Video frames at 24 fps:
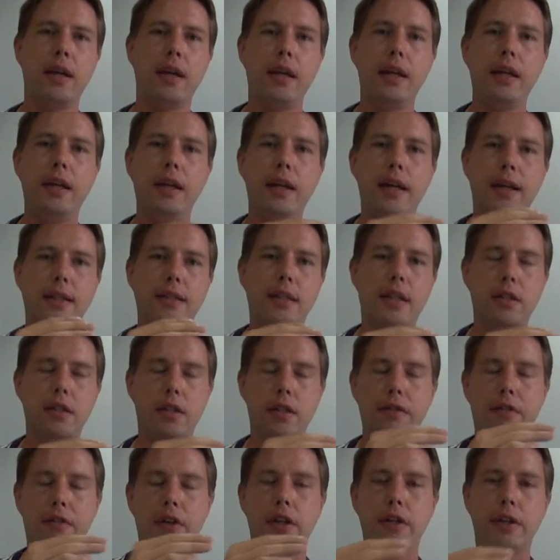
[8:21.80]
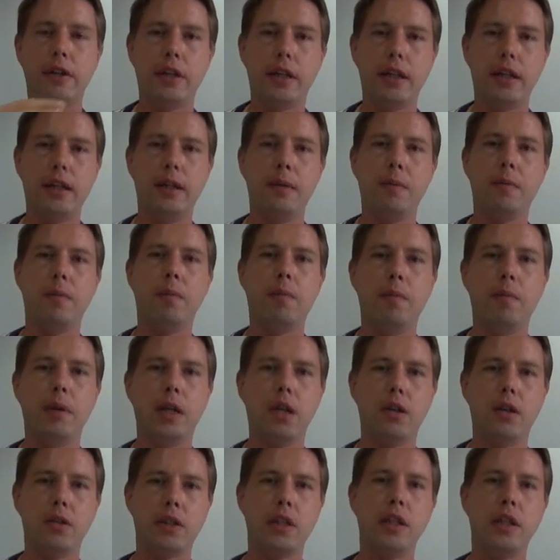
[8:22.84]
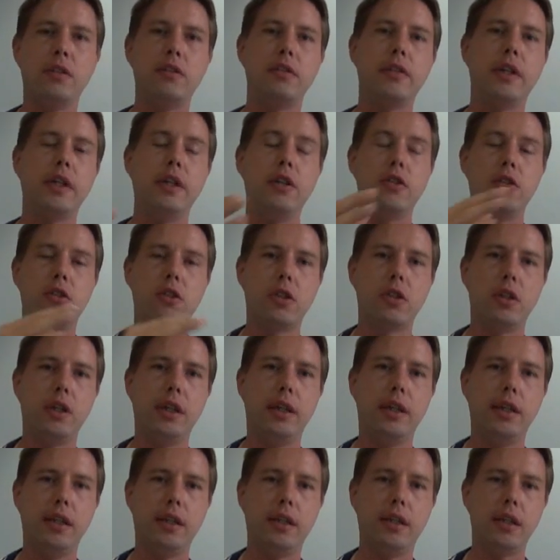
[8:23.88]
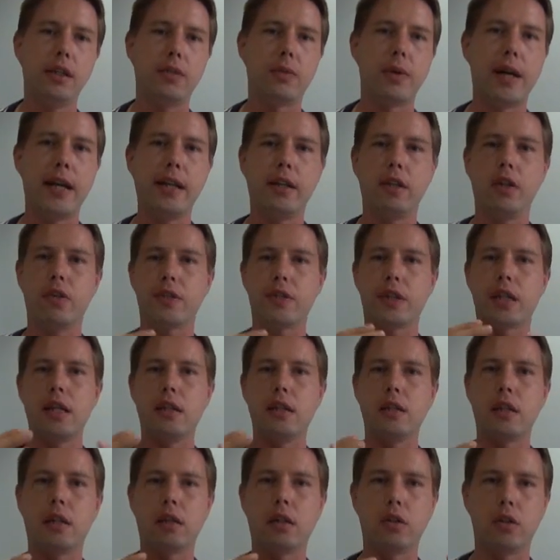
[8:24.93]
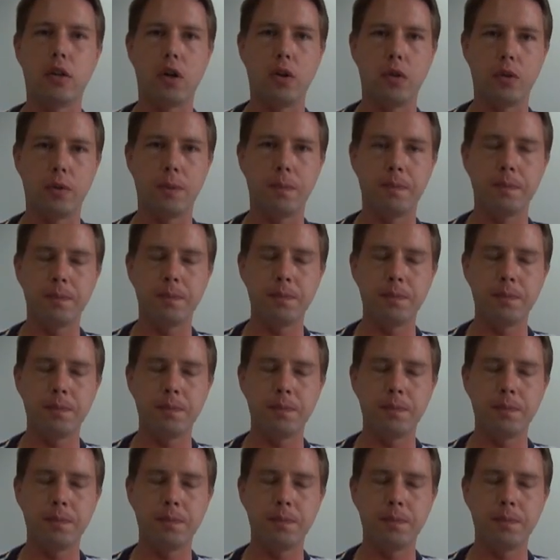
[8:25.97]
index and severity because it reduced the rate of skin cell growth.